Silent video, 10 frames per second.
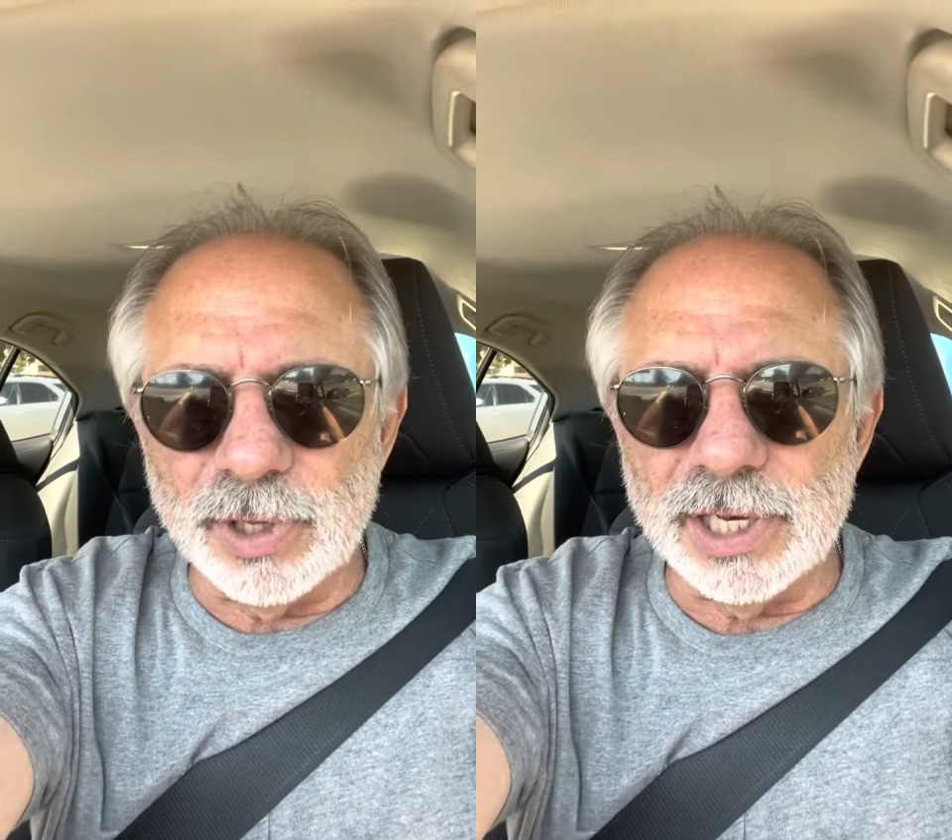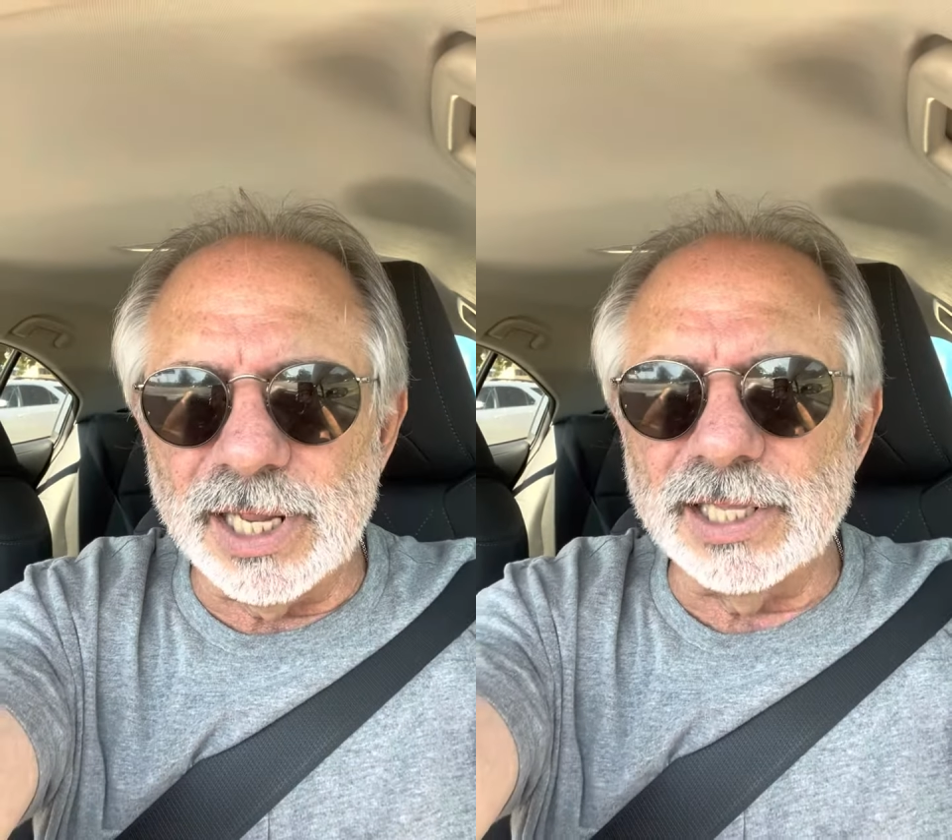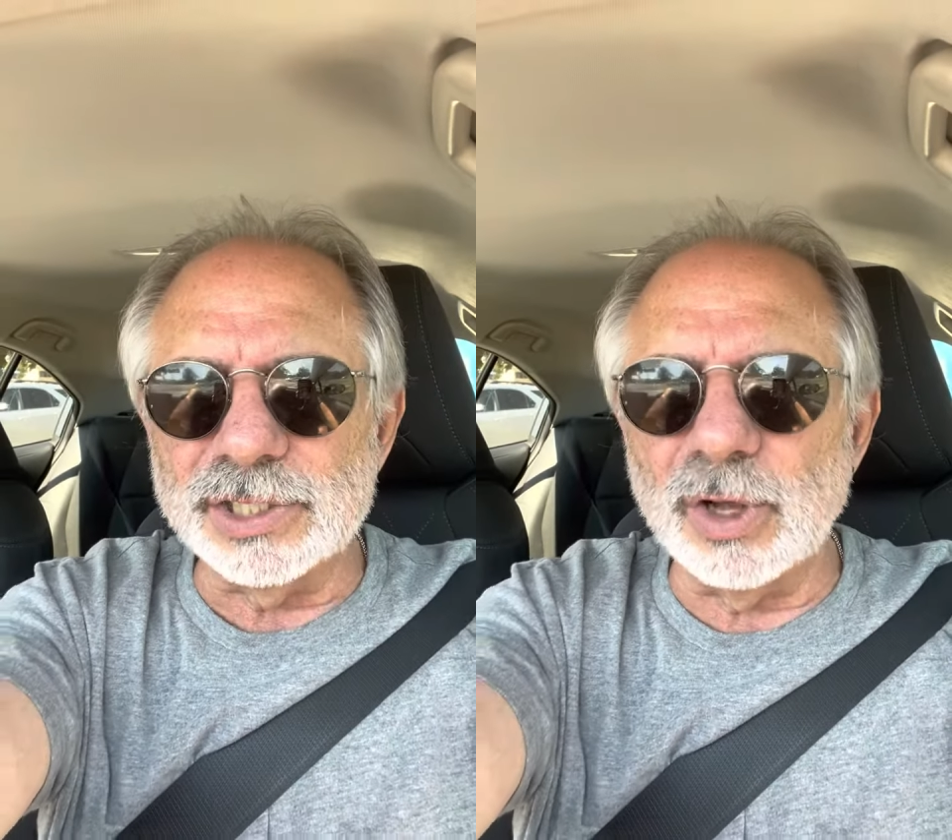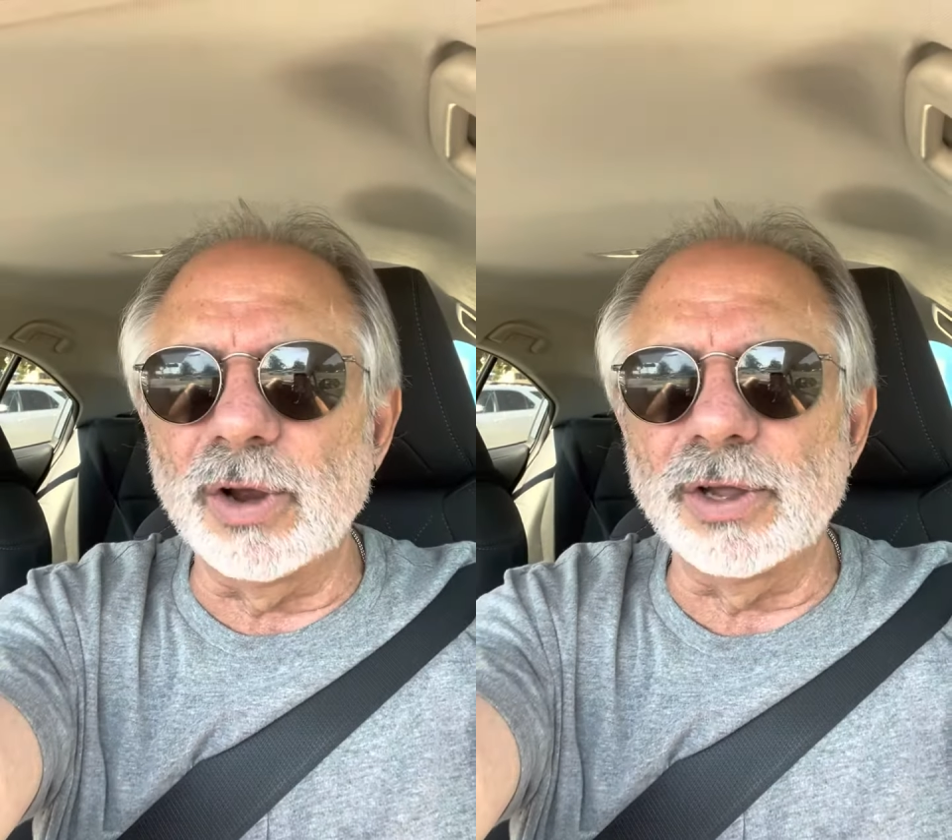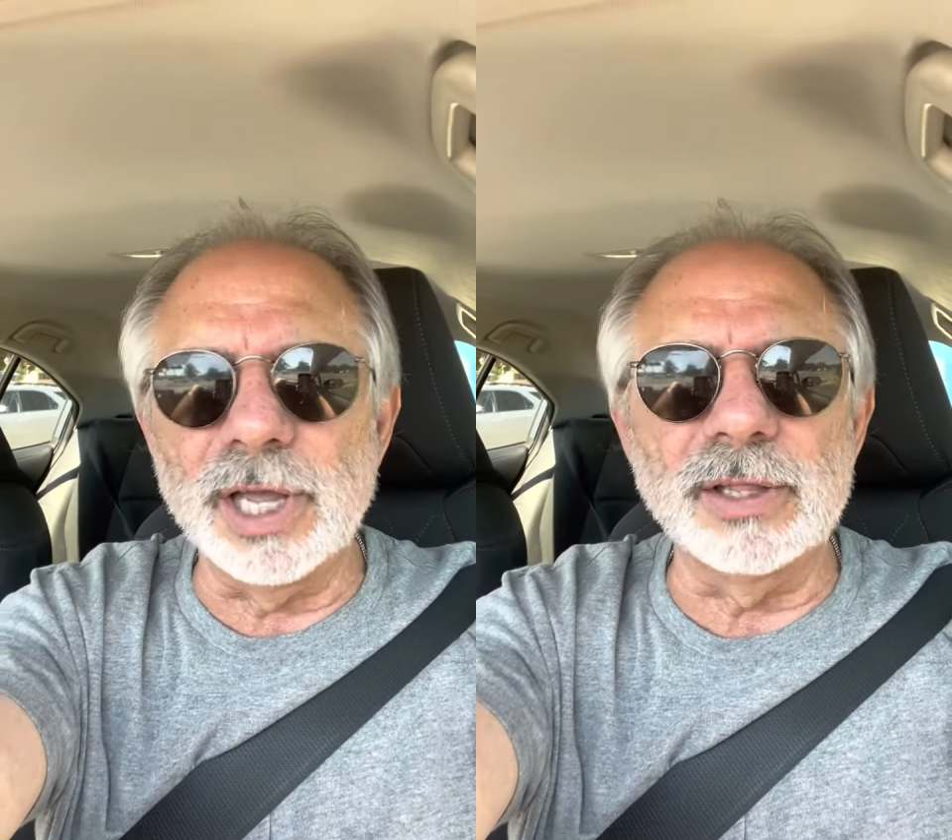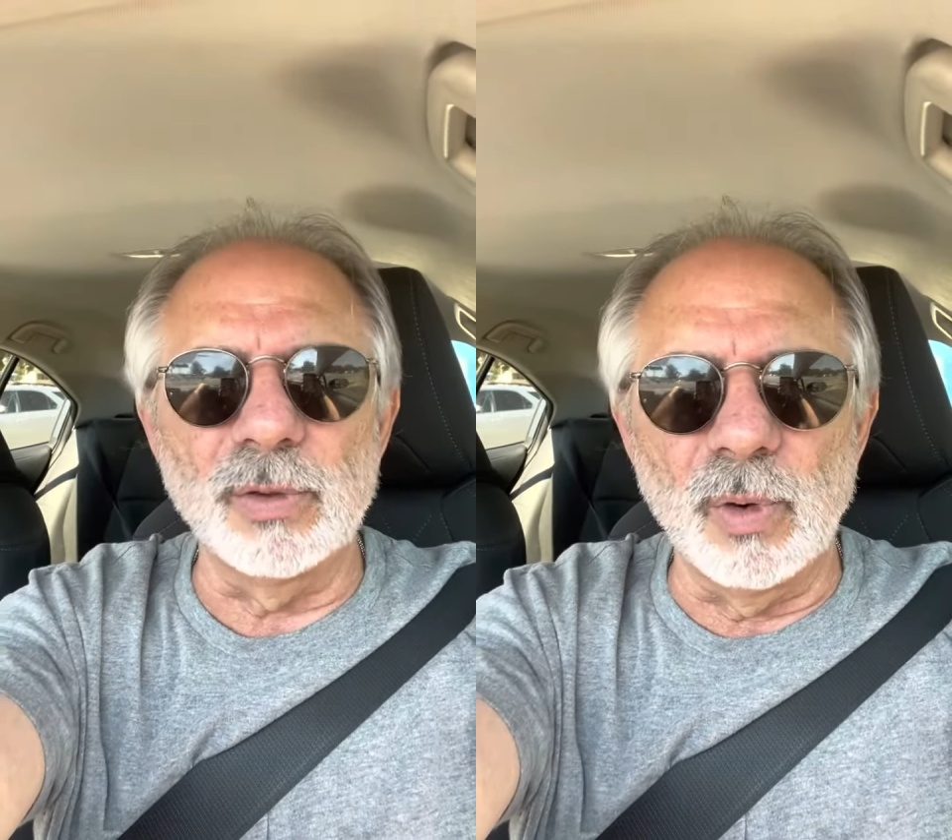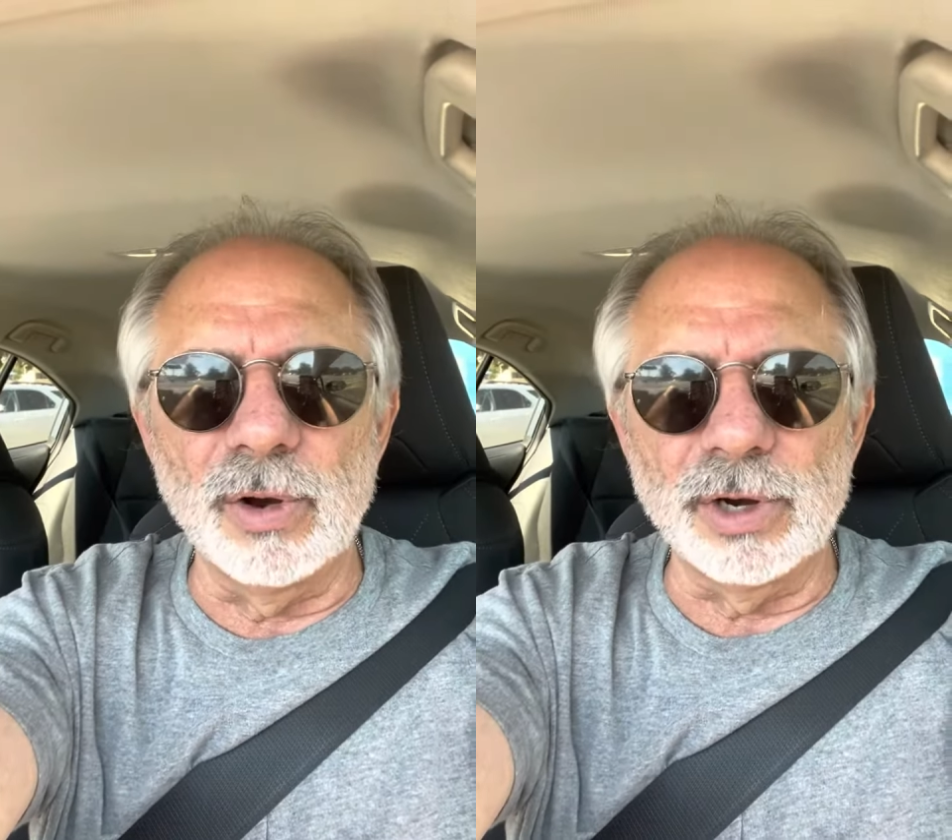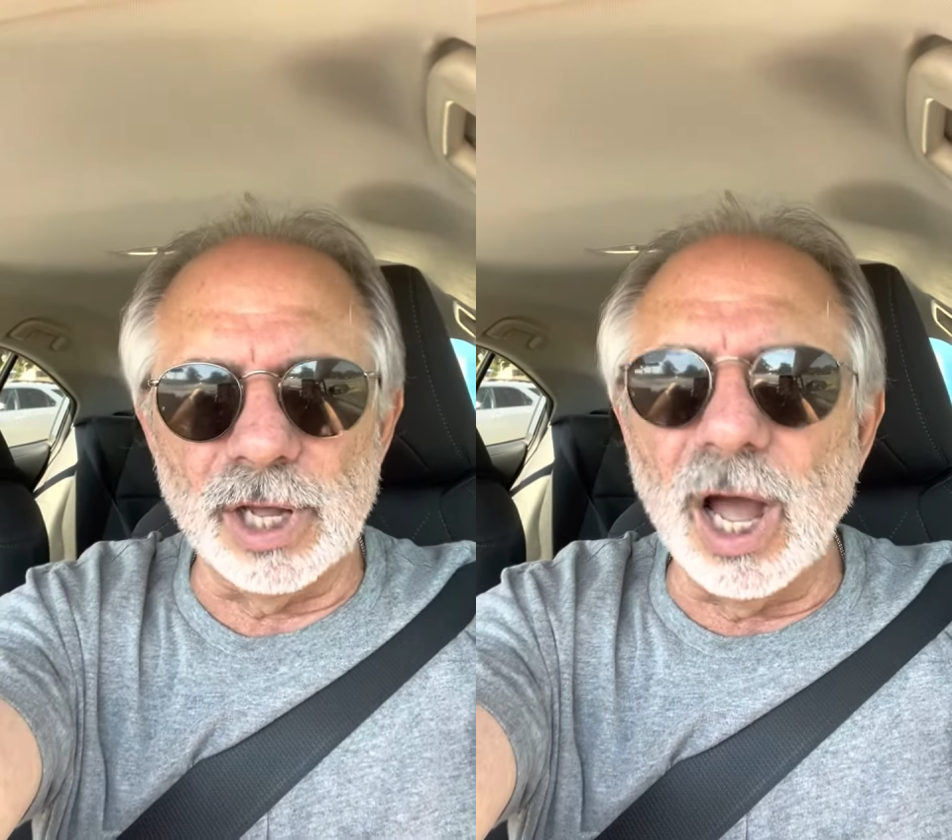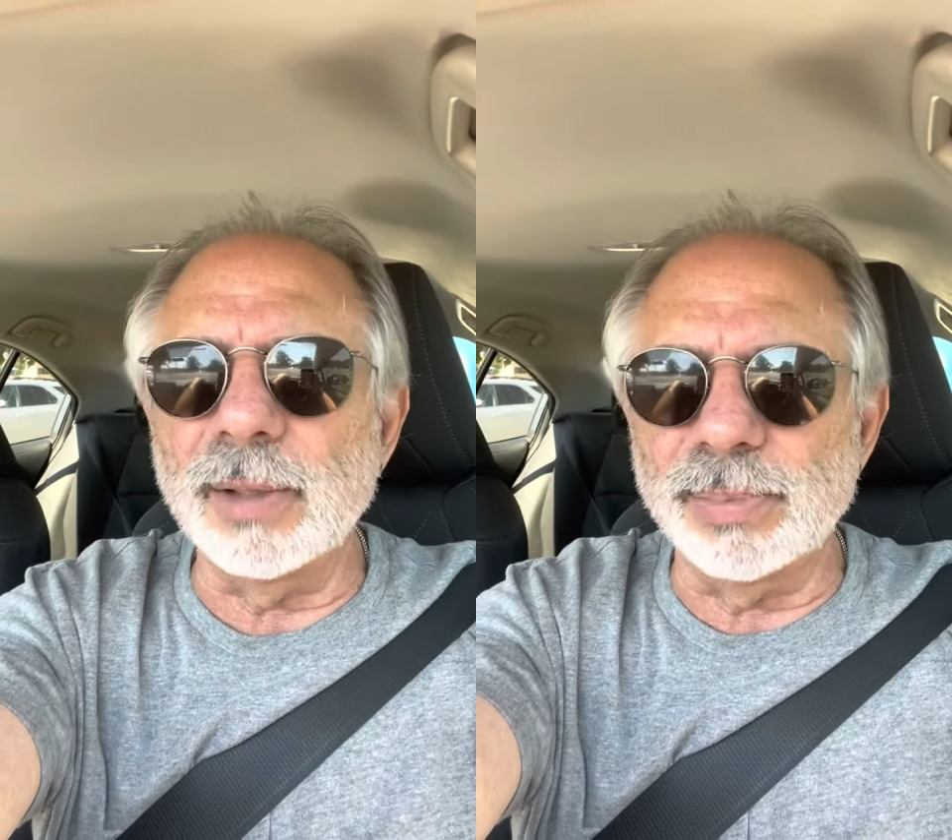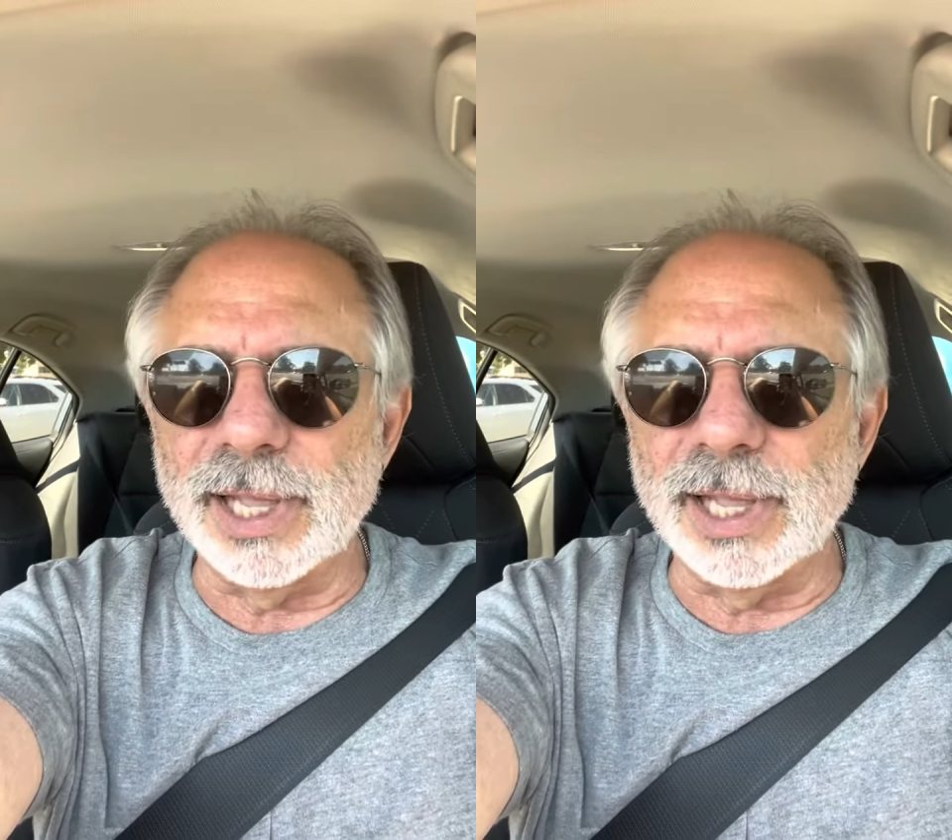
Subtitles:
You need to start getting the word of God